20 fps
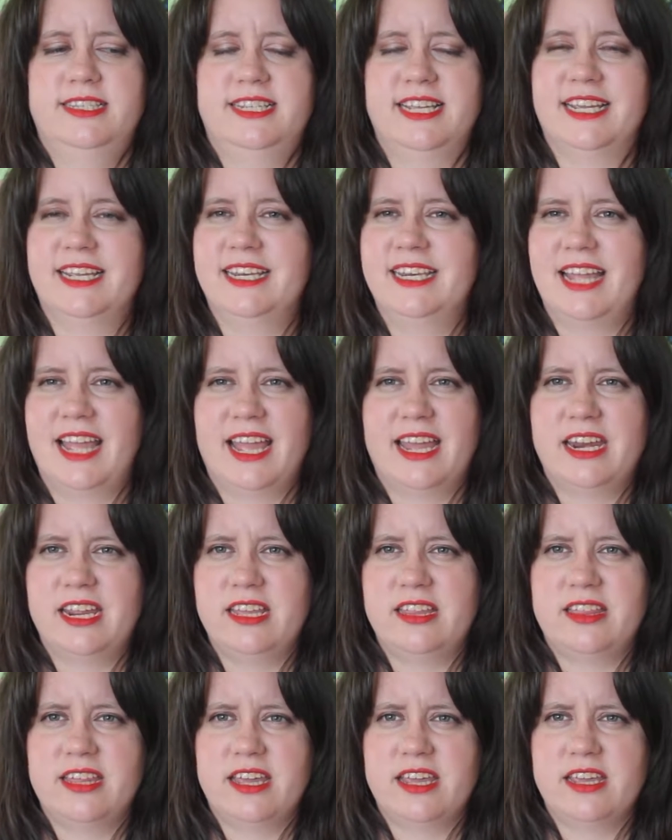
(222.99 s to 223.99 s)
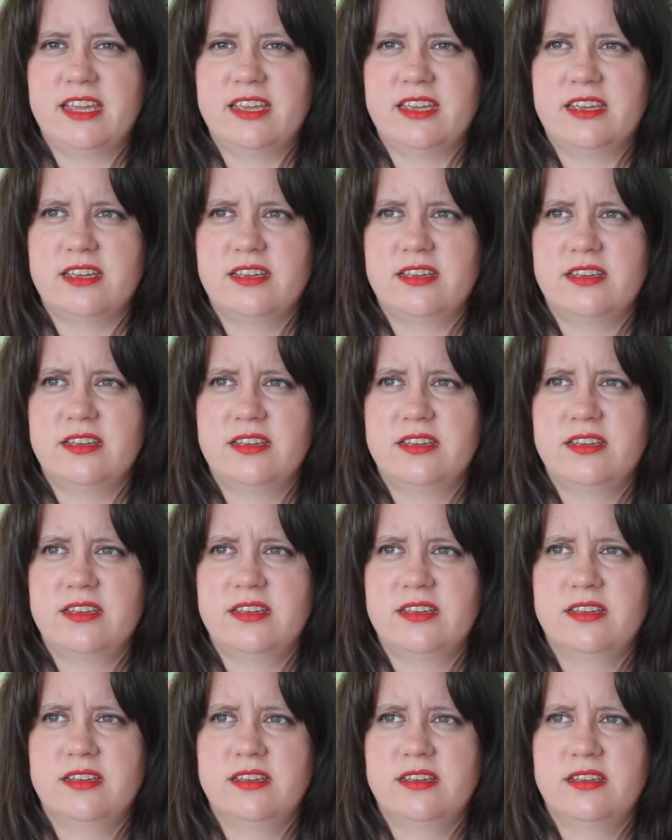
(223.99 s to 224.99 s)
did anything
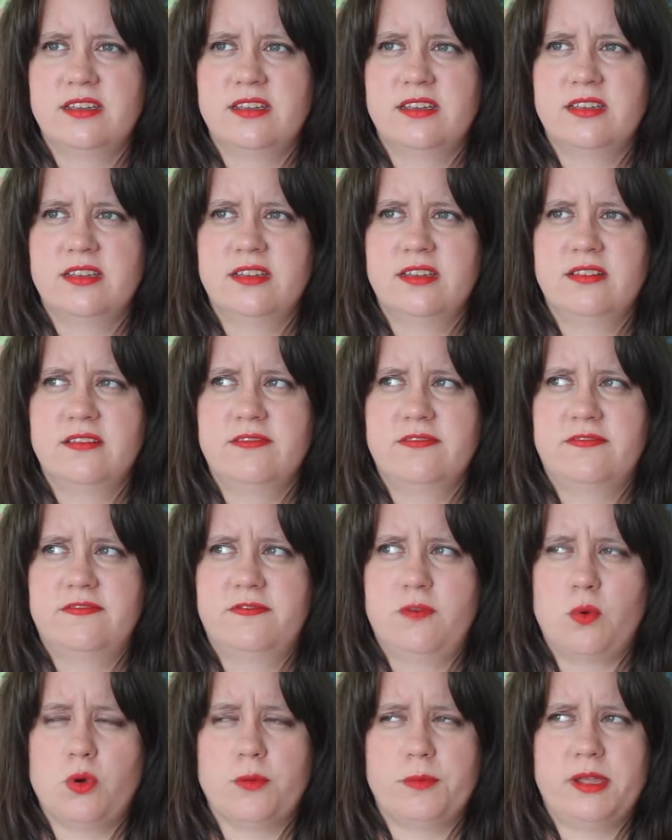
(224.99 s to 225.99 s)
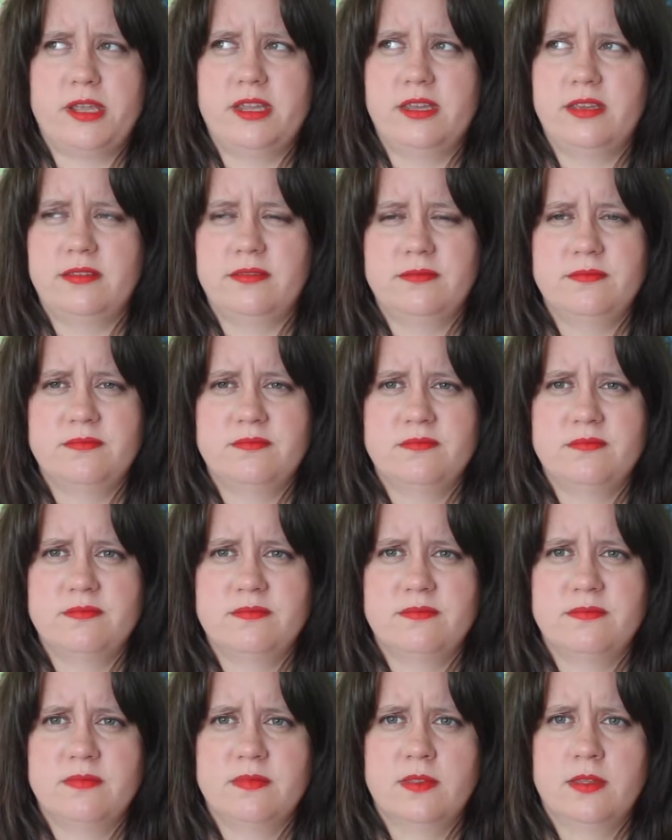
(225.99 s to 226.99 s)
for me.
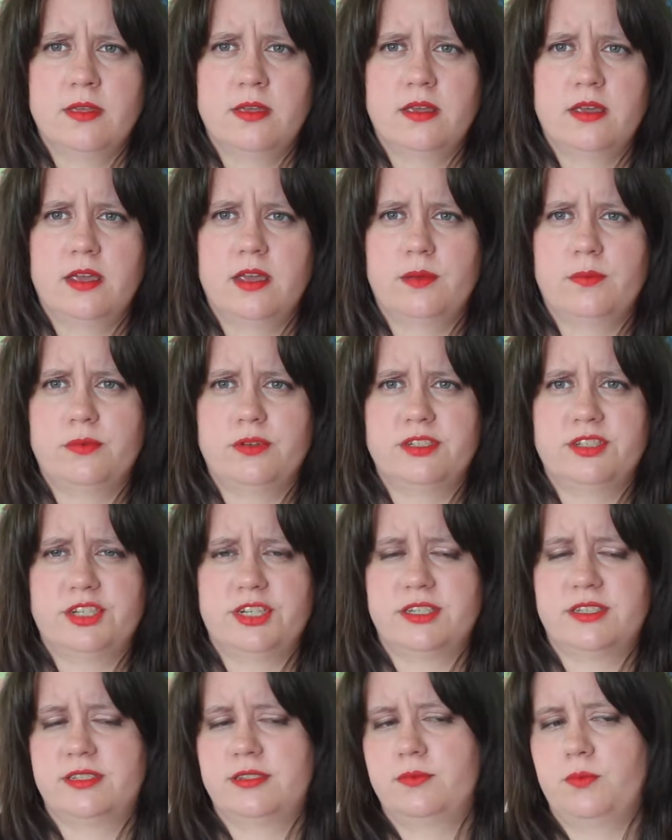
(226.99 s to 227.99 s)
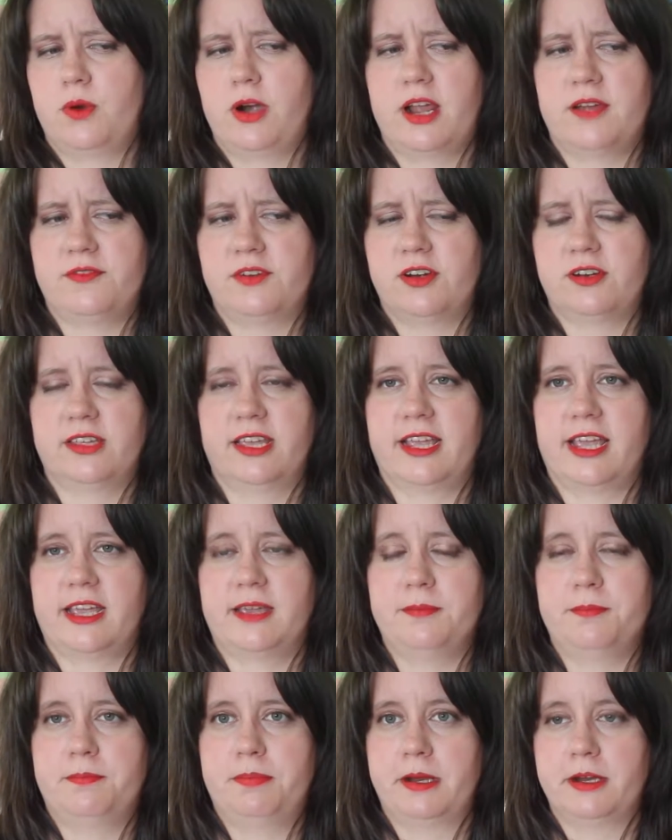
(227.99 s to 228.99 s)
It was just whatever. Like, I
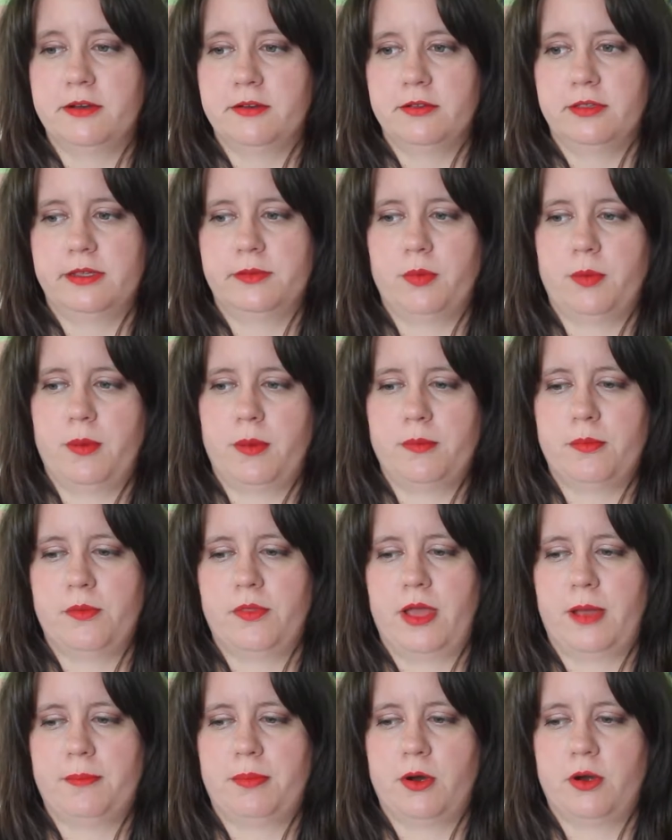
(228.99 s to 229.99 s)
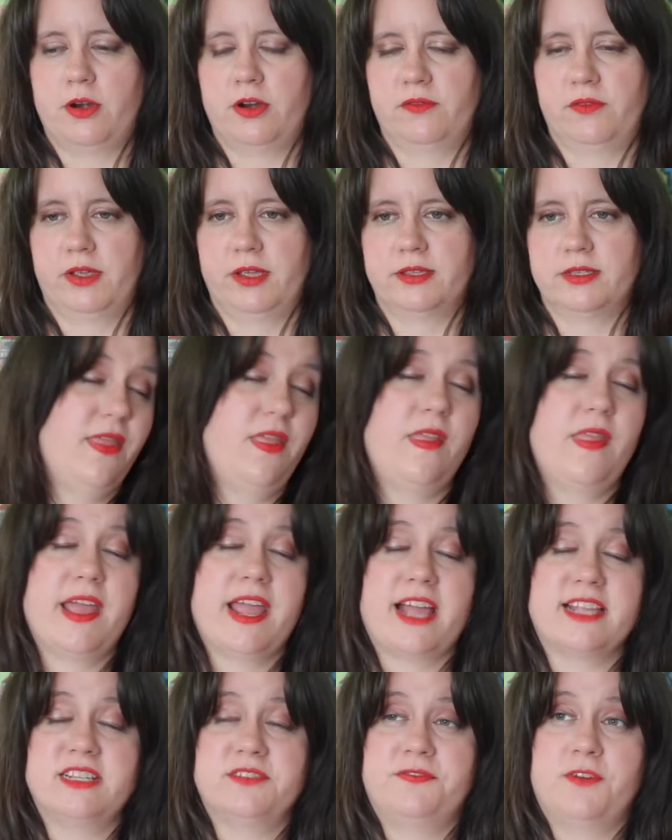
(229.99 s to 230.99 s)
can barely remember that part of it. And then they
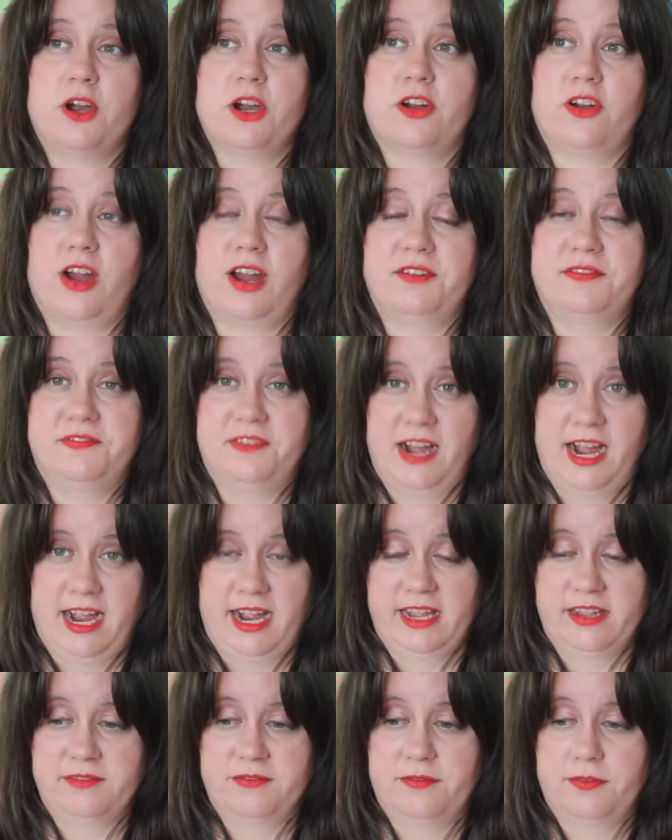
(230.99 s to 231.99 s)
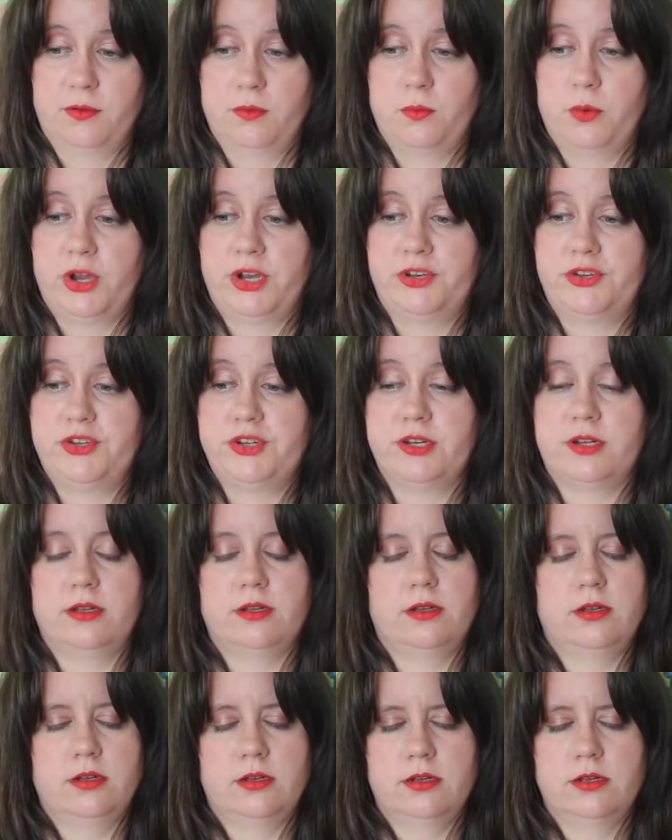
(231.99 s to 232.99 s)
got to Far Cry 5, which,
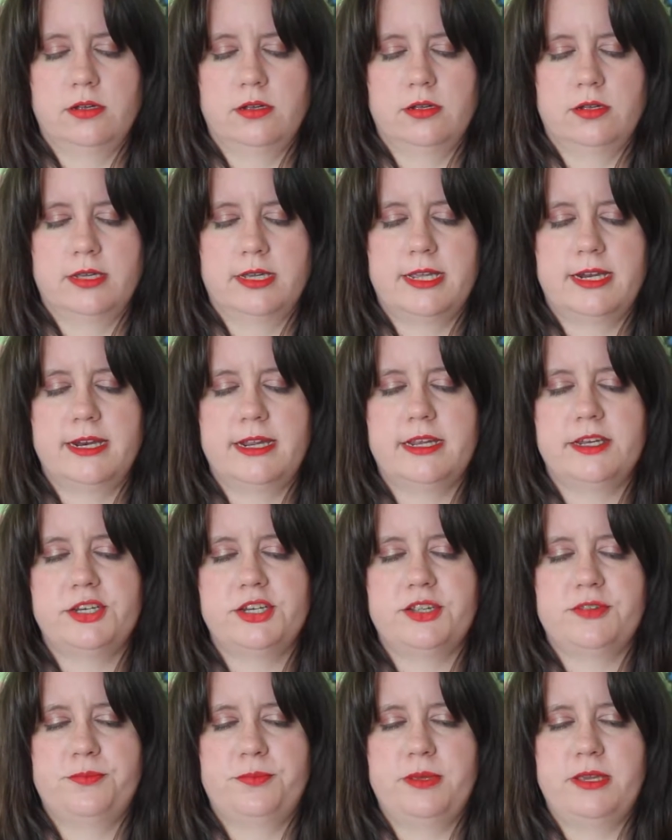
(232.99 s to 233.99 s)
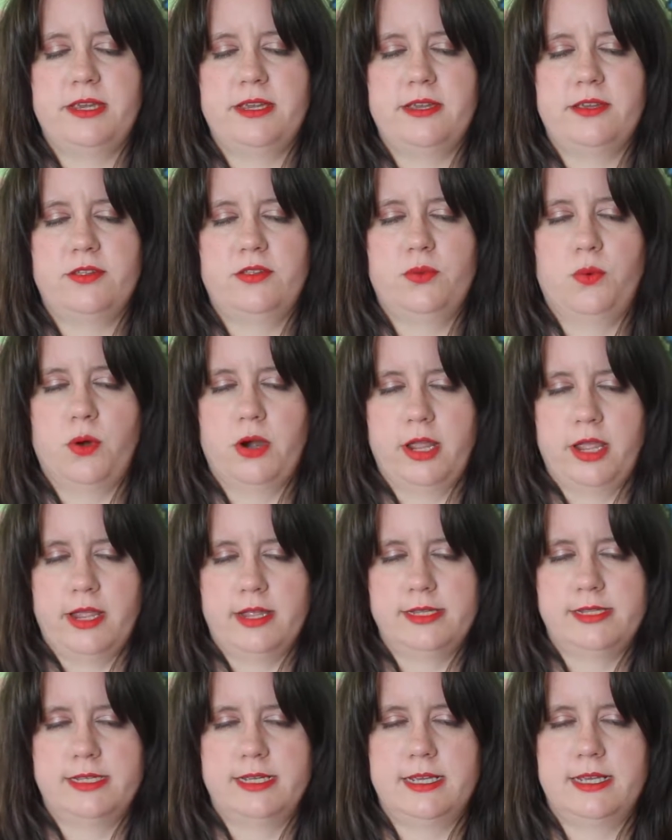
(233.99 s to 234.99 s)
can it just be
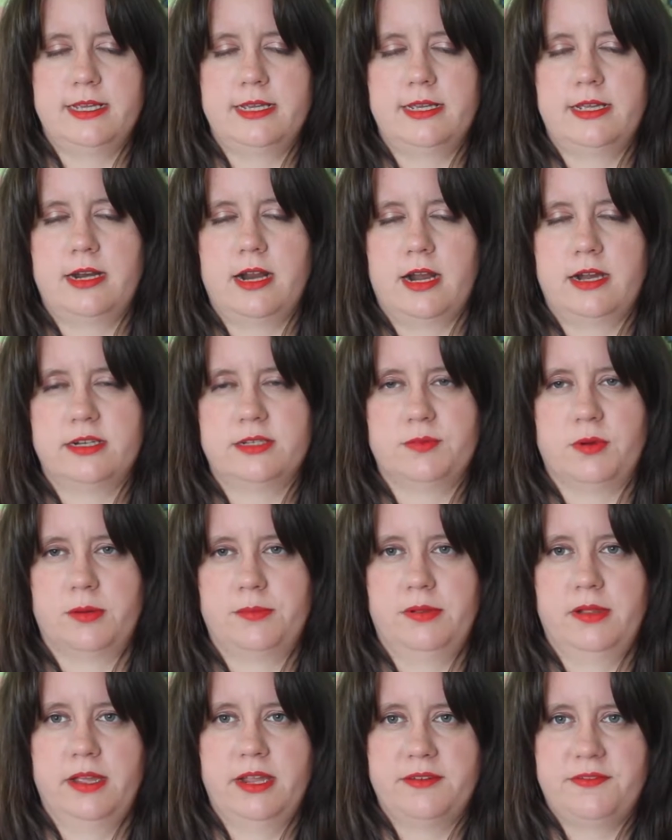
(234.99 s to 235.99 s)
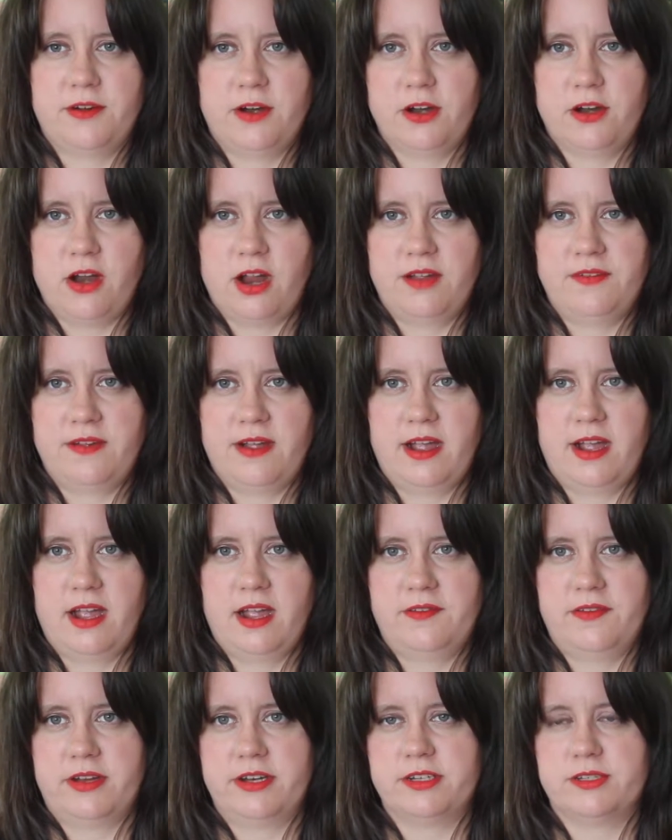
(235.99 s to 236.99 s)
2018? I just want to play Far Cry
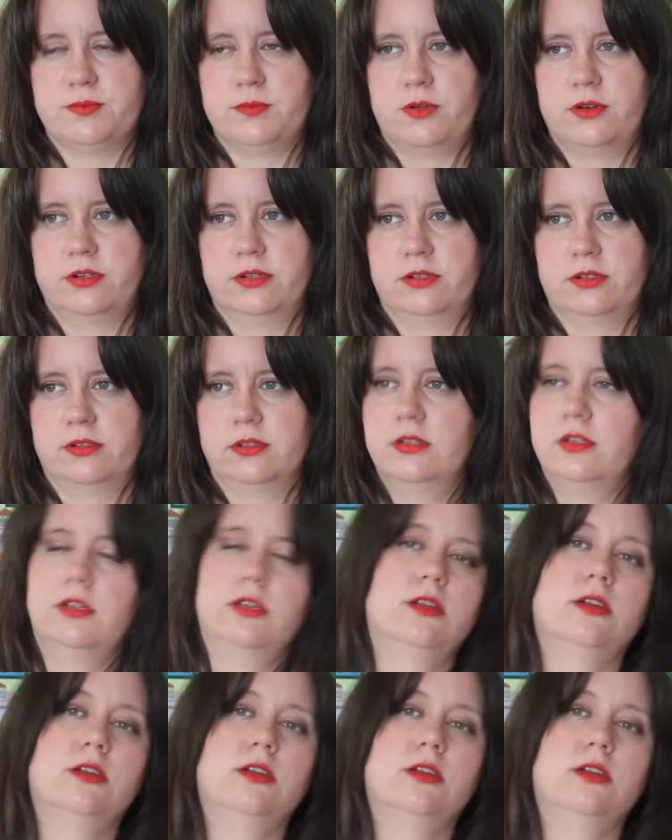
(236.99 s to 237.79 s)
5. I just want to